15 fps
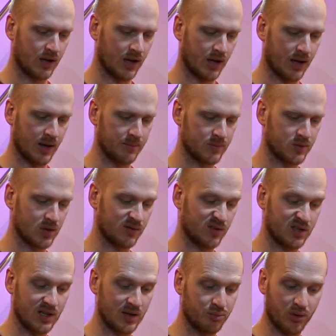So if
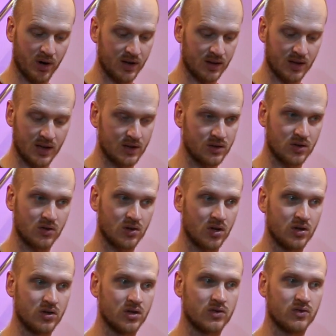you did break these, you
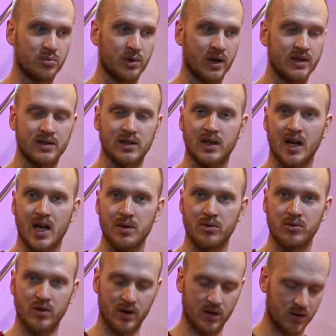could just replace the
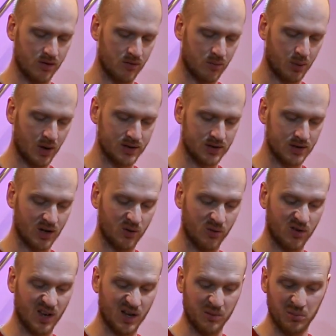cable rather than replacing the whole
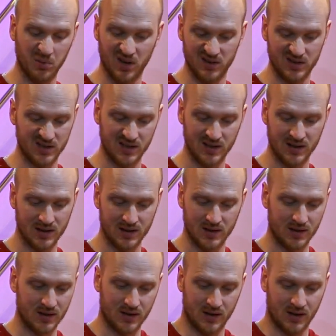thing. But
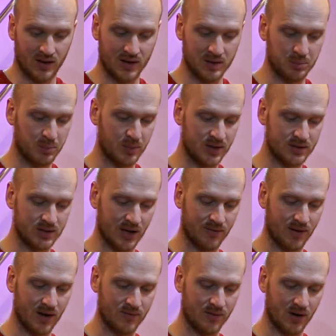you know, this set of
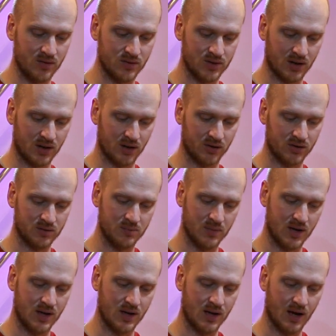headphones, it cost
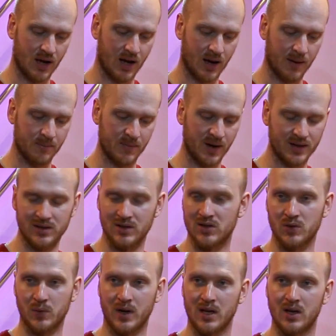me less than
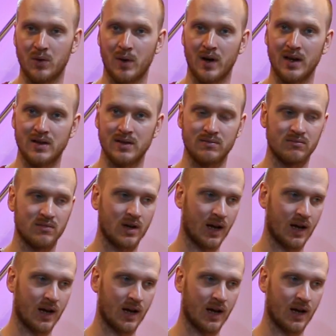20 quid.